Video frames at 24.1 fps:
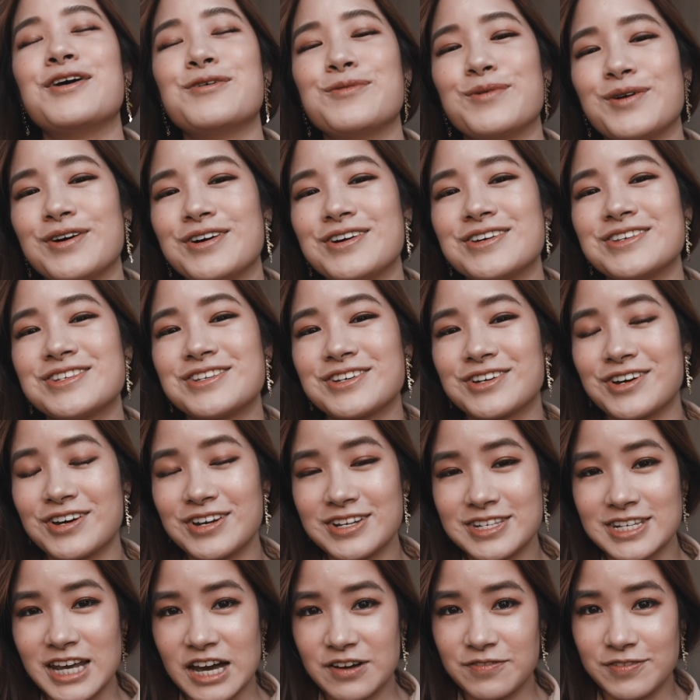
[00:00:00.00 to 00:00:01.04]
was to go
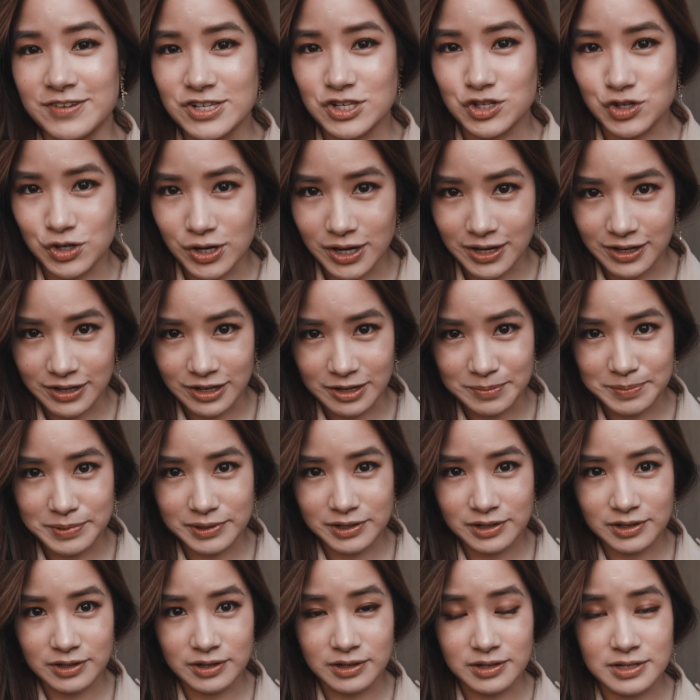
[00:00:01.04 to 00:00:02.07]
to South Australia,
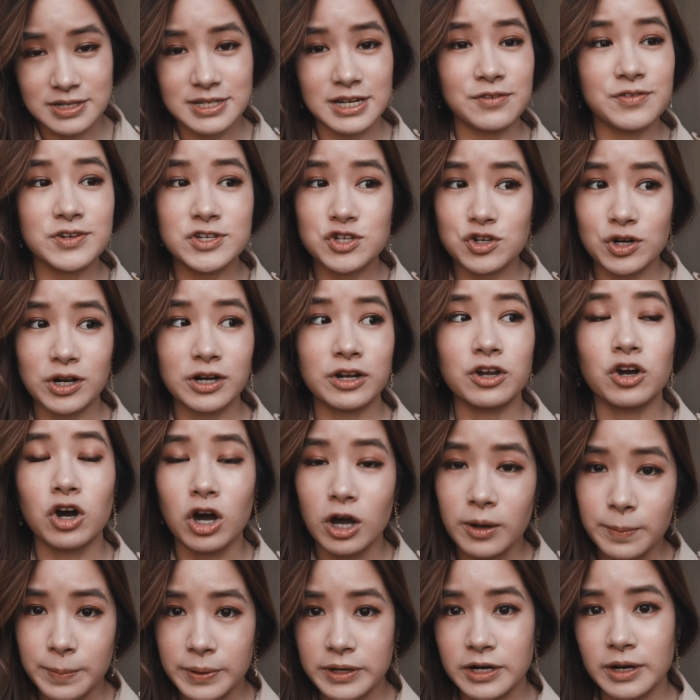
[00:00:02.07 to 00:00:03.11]
because South Australia
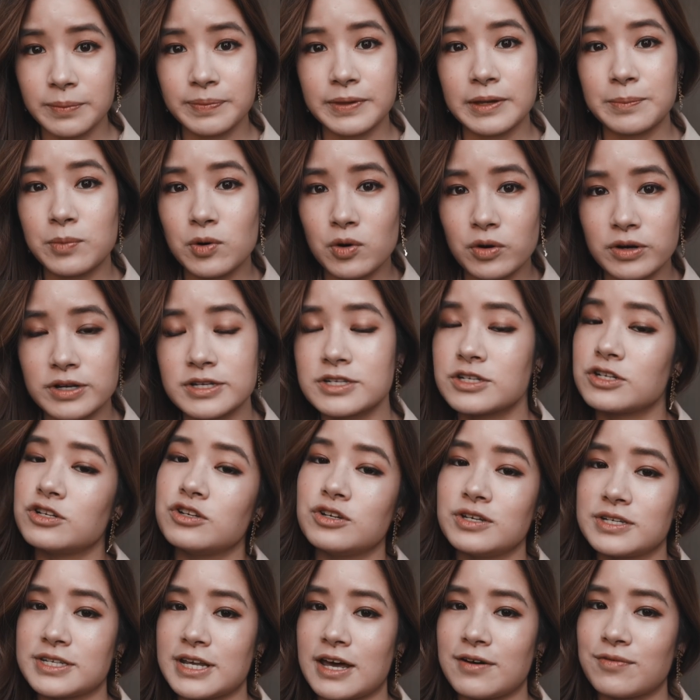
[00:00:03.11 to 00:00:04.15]
opened up their borders to
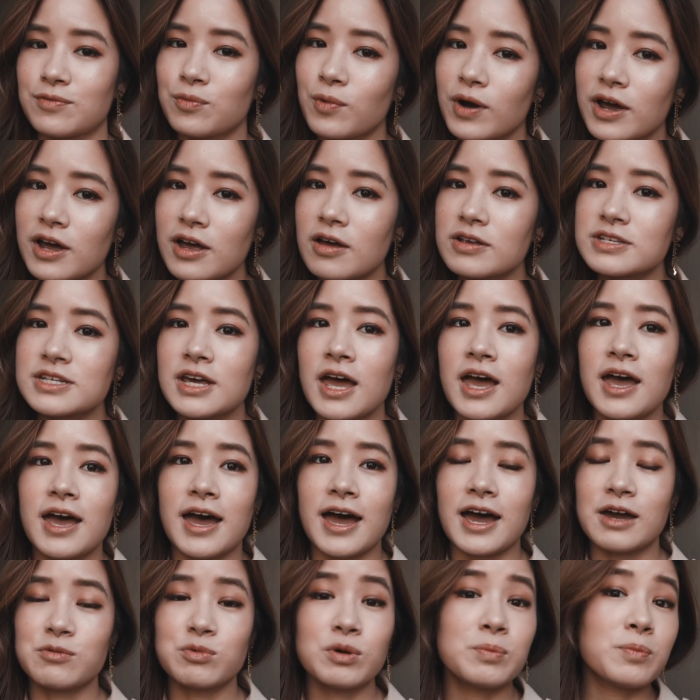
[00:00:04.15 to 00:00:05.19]
New South Wales
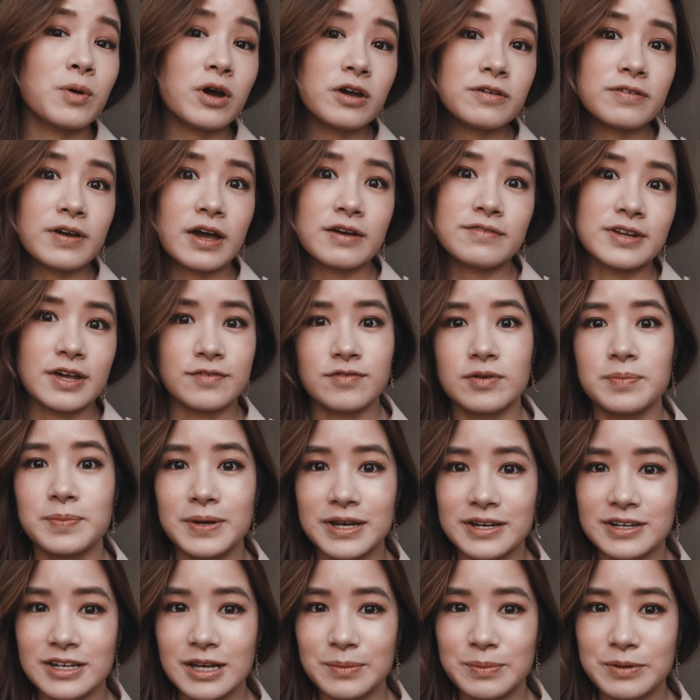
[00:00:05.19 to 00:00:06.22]
and we both had never
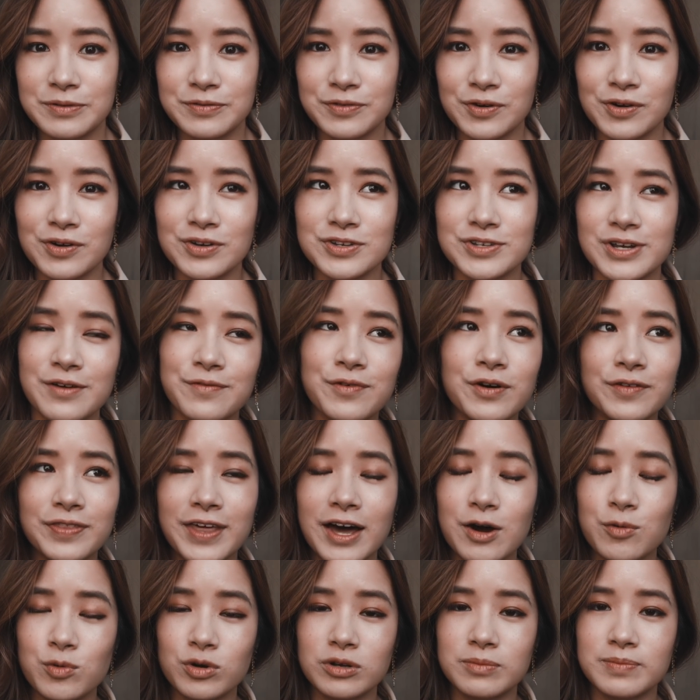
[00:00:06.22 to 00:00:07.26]
been there before, so I thought
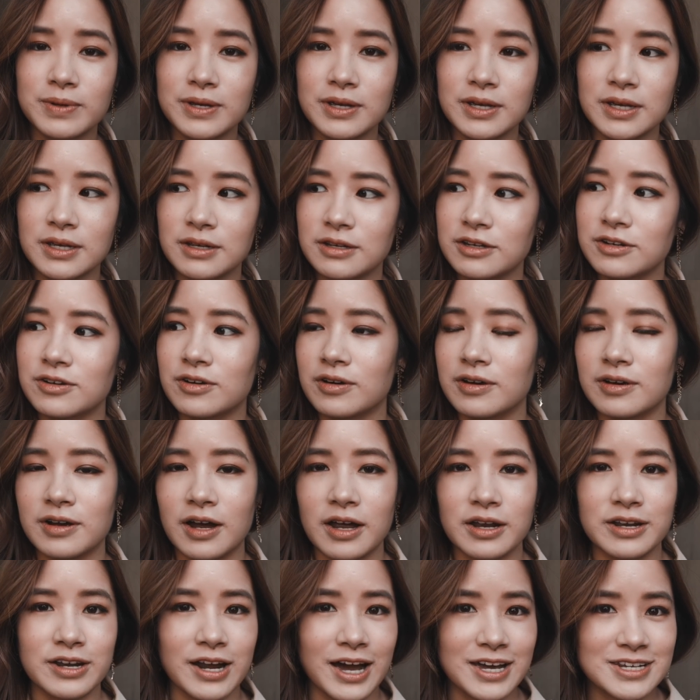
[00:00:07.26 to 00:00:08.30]
that would be, you know,
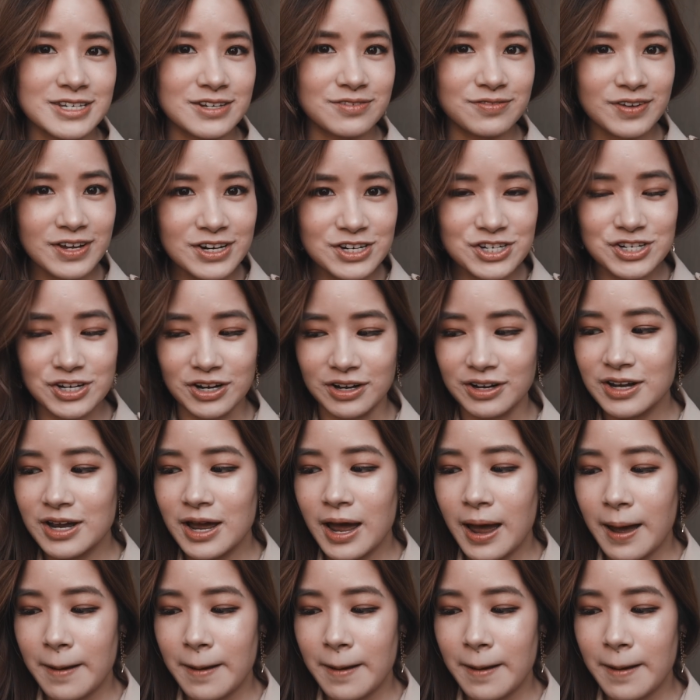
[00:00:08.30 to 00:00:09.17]
a nice adventure.